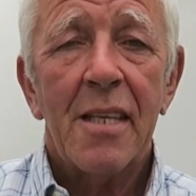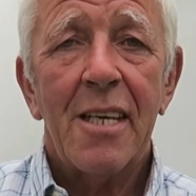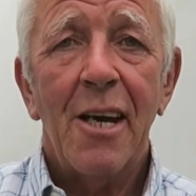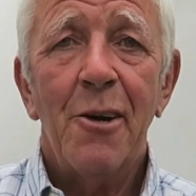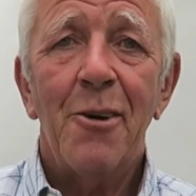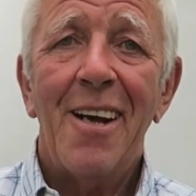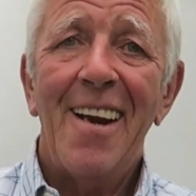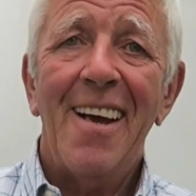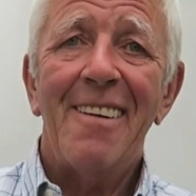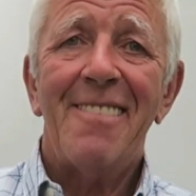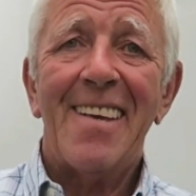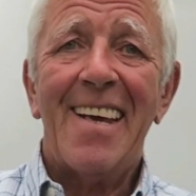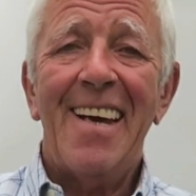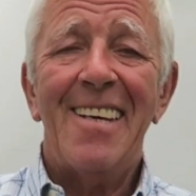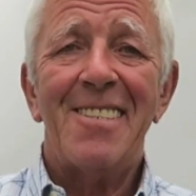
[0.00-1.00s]
so I'll have
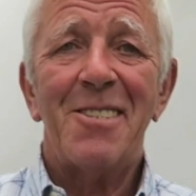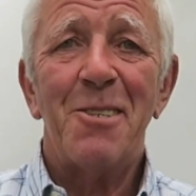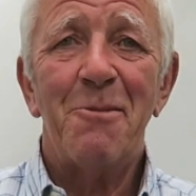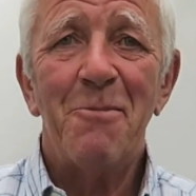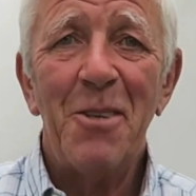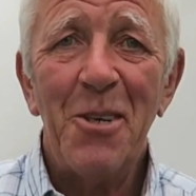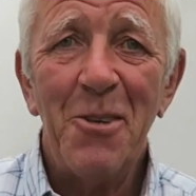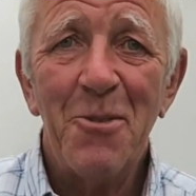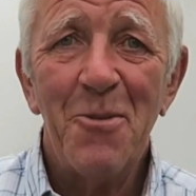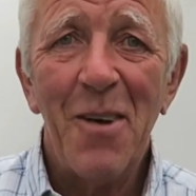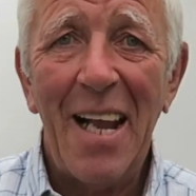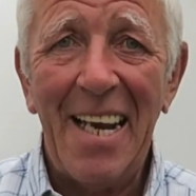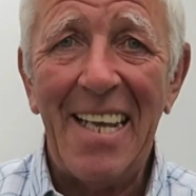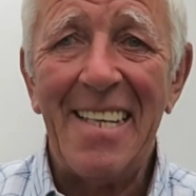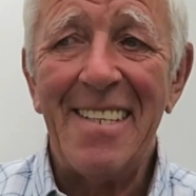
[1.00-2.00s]
to get some new
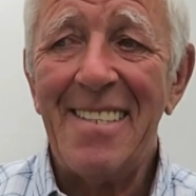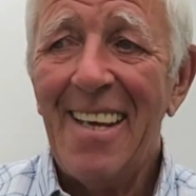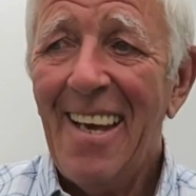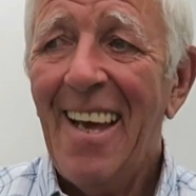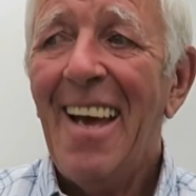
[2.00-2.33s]
wellies.